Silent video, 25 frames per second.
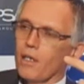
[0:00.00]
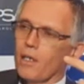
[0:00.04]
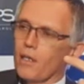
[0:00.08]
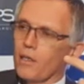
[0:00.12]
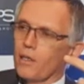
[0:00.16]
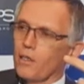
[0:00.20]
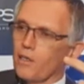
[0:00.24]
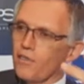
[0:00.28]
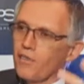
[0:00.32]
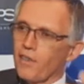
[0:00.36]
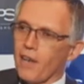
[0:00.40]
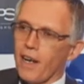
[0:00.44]
uh,
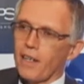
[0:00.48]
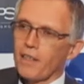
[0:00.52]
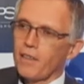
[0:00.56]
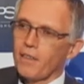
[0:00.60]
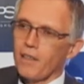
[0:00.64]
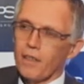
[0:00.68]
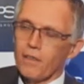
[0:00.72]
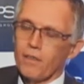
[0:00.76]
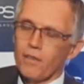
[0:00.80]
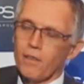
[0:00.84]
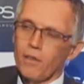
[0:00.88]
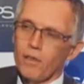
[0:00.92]
the fact
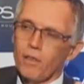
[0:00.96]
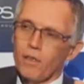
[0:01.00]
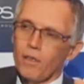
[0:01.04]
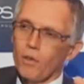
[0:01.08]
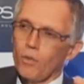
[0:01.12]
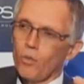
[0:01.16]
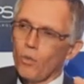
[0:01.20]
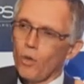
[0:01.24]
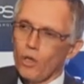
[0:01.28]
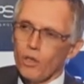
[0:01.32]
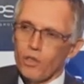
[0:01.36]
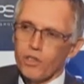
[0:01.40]
that
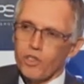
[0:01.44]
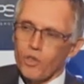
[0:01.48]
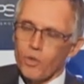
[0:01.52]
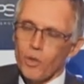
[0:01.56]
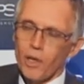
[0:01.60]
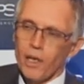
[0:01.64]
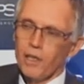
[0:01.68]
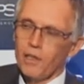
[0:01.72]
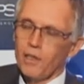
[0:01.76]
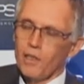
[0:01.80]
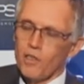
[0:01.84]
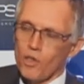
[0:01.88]
the world
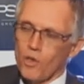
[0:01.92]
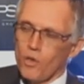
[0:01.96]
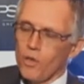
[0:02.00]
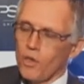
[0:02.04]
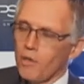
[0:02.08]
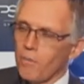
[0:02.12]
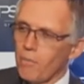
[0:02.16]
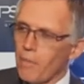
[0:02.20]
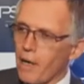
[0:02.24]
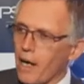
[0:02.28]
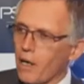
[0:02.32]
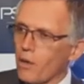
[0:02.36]
trade is
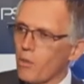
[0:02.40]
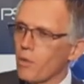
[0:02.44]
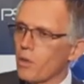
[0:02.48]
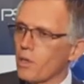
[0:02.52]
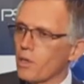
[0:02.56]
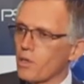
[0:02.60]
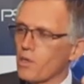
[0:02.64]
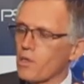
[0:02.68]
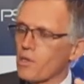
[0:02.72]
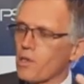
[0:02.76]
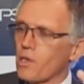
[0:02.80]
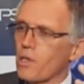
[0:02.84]
going
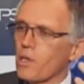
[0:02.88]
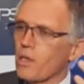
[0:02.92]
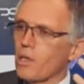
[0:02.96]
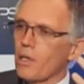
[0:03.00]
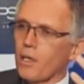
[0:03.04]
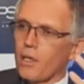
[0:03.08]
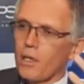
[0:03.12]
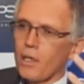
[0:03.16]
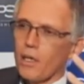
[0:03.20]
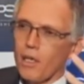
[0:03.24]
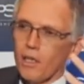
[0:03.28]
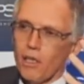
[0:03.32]
backwards,
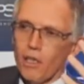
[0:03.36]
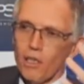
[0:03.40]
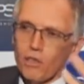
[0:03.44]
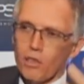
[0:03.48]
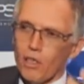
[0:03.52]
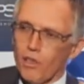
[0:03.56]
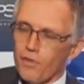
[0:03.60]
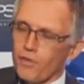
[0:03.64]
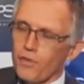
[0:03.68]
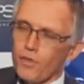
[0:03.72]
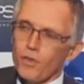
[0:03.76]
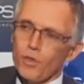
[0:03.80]
a
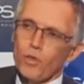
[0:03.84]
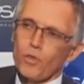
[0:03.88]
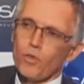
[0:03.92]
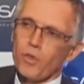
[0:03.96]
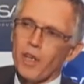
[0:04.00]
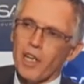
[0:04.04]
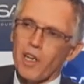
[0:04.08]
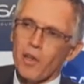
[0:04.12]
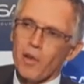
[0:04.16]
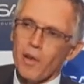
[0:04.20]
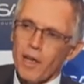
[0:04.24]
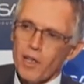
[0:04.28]
lot of new
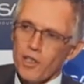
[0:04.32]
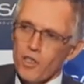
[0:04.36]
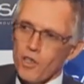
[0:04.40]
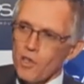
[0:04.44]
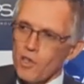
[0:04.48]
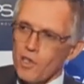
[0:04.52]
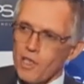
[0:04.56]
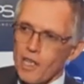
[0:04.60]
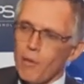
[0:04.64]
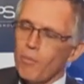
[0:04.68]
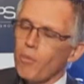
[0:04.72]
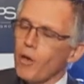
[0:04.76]

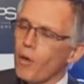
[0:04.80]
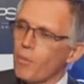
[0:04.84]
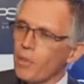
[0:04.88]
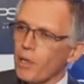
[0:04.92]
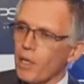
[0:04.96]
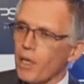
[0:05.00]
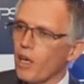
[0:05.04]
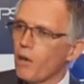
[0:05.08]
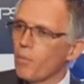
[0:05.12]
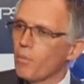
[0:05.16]
regulations are popping